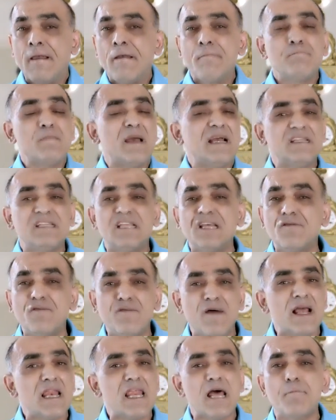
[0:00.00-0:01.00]
may
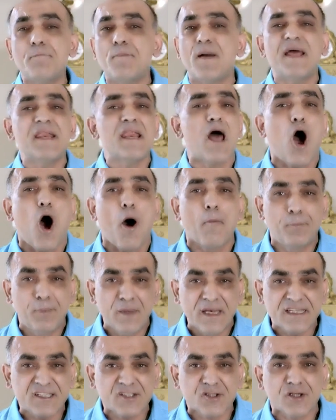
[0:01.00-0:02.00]
develop an
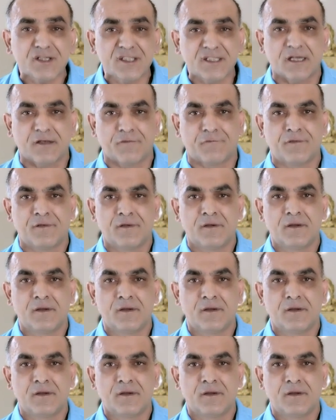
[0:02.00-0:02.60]
obliterative